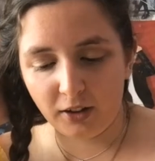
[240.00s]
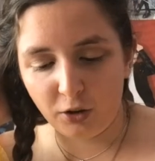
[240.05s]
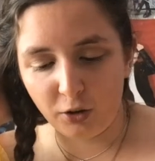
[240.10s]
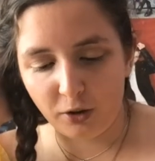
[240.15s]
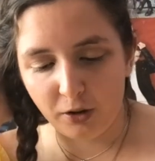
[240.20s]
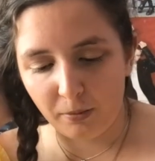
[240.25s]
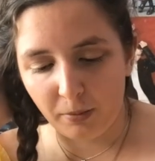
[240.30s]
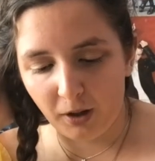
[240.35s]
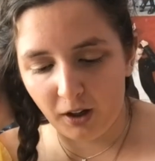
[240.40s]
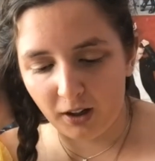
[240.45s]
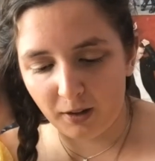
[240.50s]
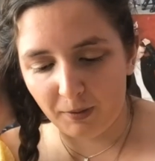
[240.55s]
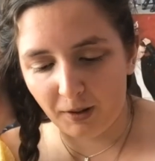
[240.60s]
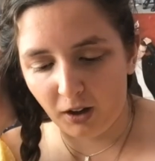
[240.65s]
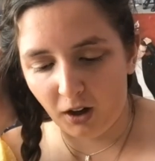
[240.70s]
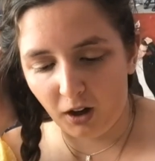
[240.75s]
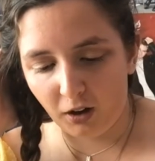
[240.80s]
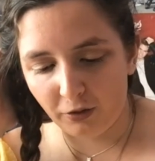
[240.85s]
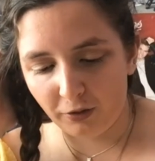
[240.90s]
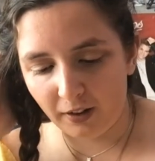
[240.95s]
a youth
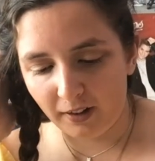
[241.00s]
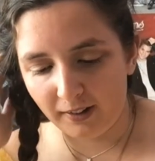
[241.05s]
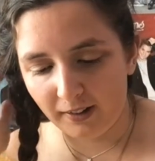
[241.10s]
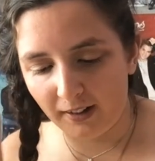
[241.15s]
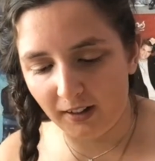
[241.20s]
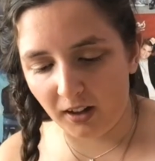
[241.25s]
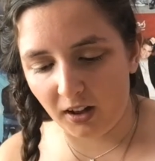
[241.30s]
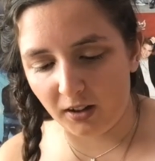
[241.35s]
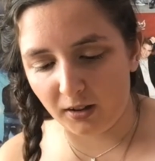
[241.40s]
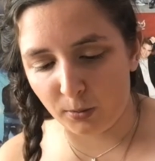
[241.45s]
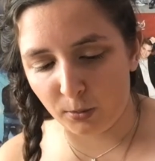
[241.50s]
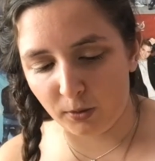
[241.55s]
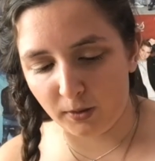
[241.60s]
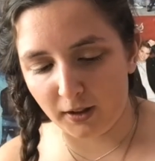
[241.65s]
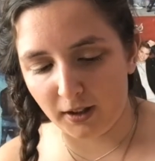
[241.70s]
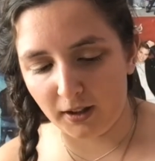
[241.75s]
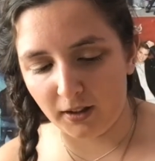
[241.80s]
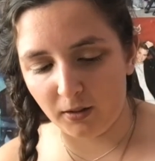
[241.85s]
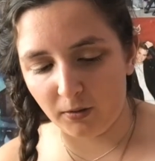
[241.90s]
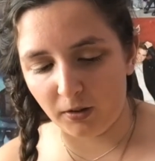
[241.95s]
employment office and it is
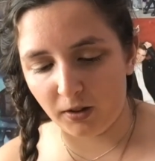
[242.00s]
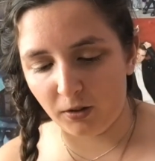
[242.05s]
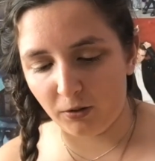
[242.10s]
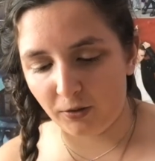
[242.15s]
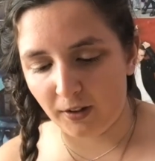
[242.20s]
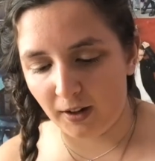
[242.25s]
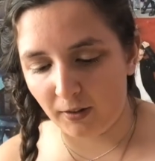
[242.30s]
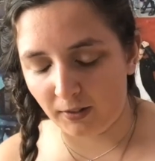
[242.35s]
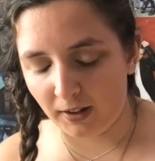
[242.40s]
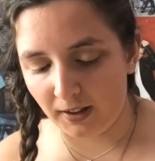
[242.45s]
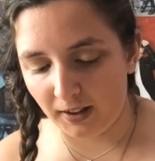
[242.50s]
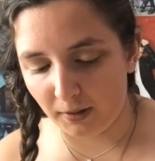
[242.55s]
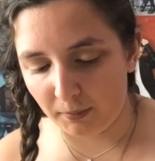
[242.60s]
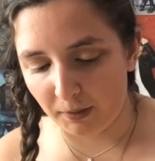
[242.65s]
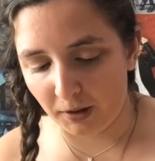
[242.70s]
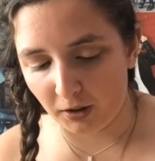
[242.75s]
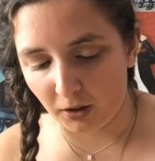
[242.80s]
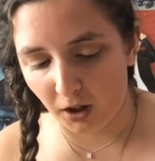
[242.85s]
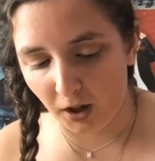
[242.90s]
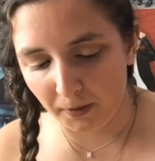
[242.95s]
presented with a very limited